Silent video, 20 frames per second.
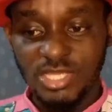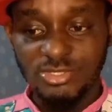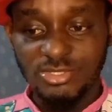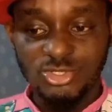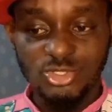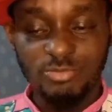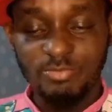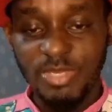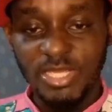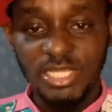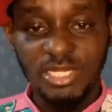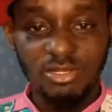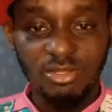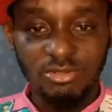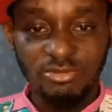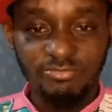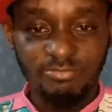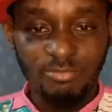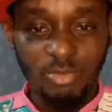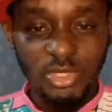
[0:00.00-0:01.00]
I used to make a
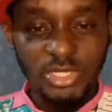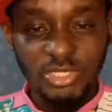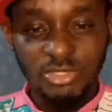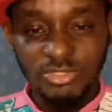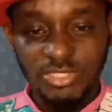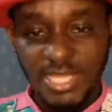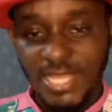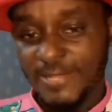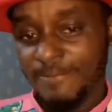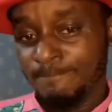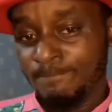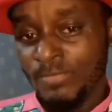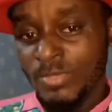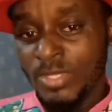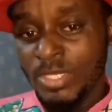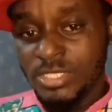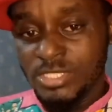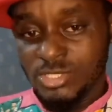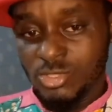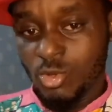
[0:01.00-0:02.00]
lot of money on that.
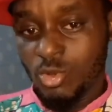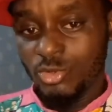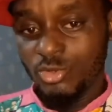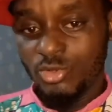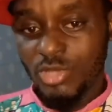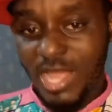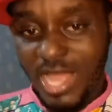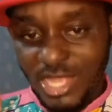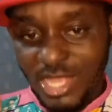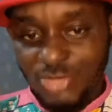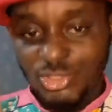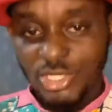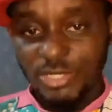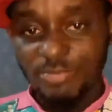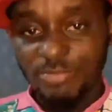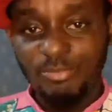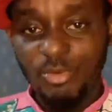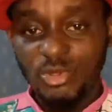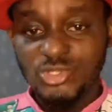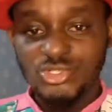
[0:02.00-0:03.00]
So you can
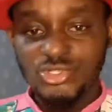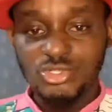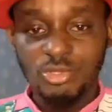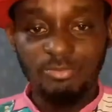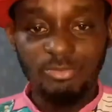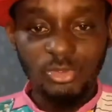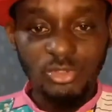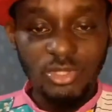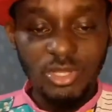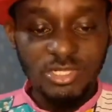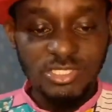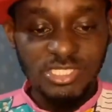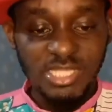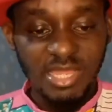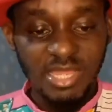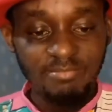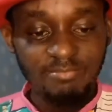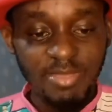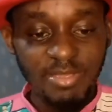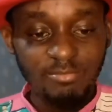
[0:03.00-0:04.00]
actually boast your products
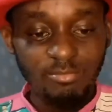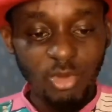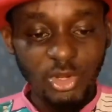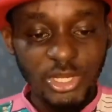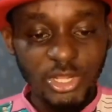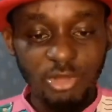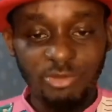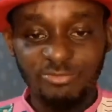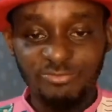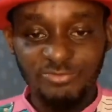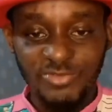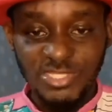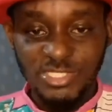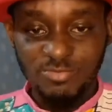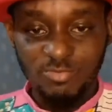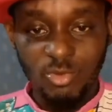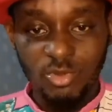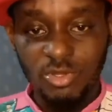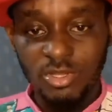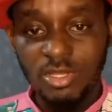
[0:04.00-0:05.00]
and make money on
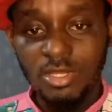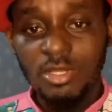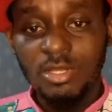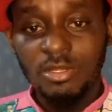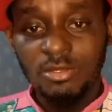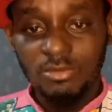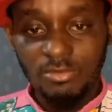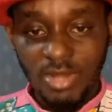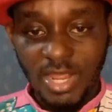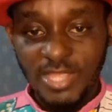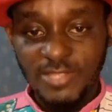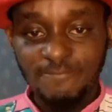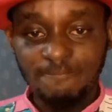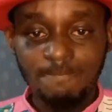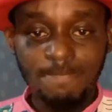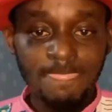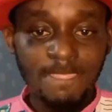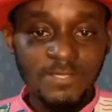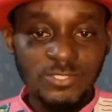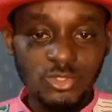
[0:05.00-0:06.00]
Facebook, right?
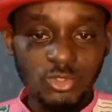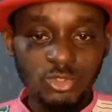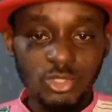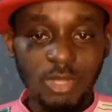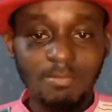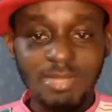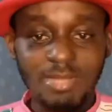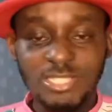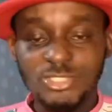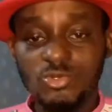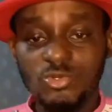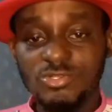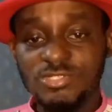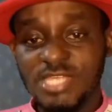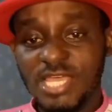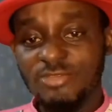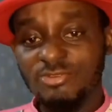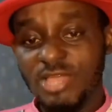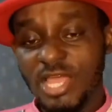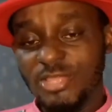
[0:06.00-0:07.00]
So number two is
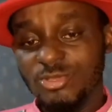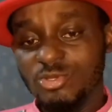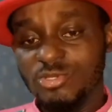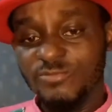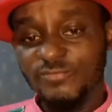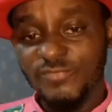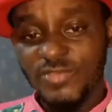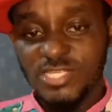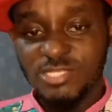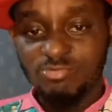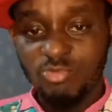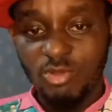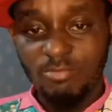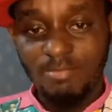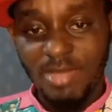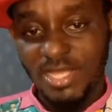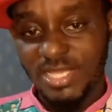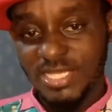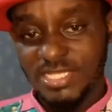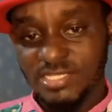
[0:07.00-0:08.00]
that you can use Facebook
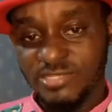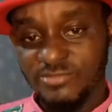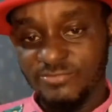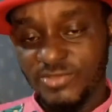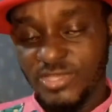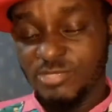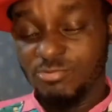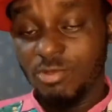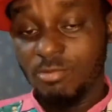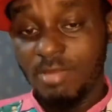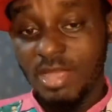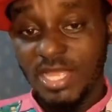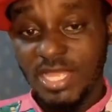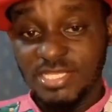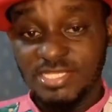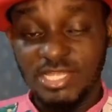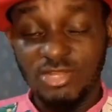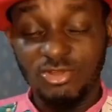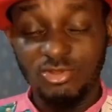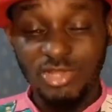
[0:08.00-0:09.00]
markets. Facebook
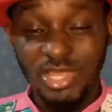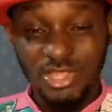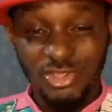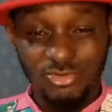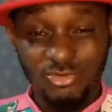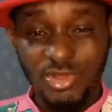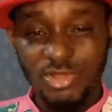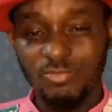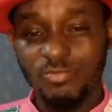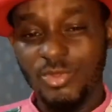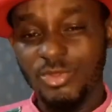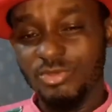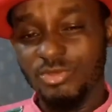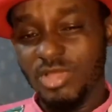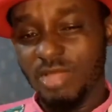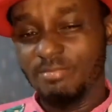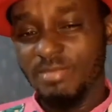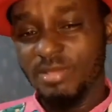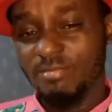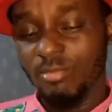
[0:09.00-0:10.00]
markets are another great way you
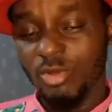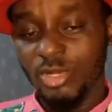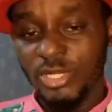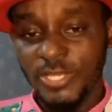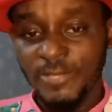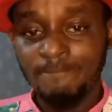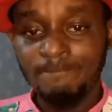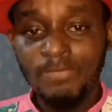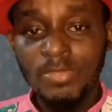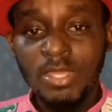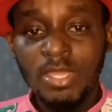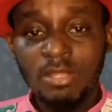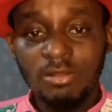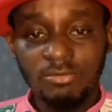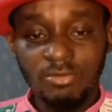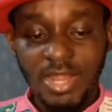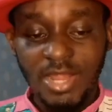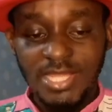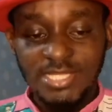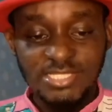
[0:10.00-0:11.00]
can make money,
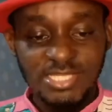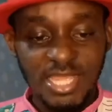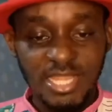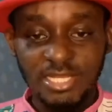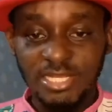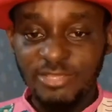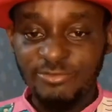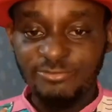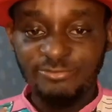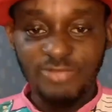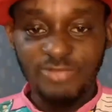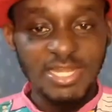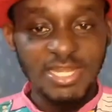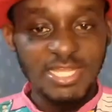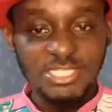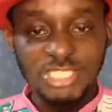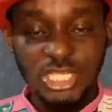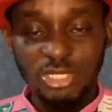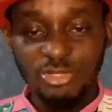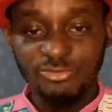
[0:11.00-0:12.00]
right, and live
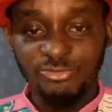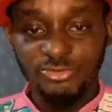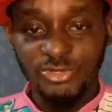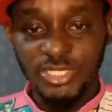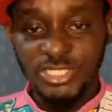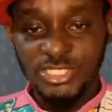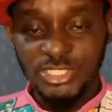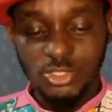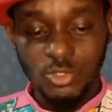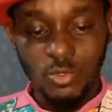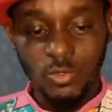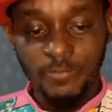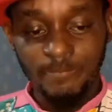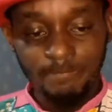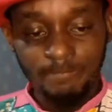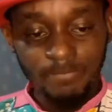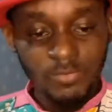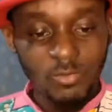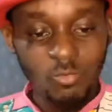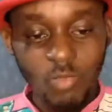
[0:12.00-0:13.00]
financially free. So
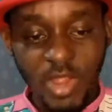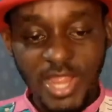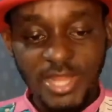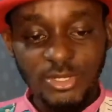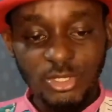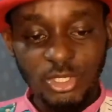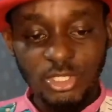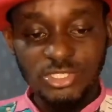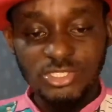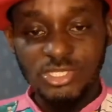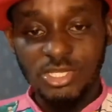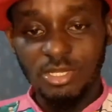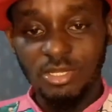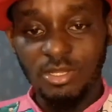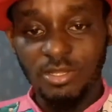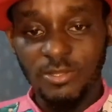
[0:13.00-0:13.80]
why not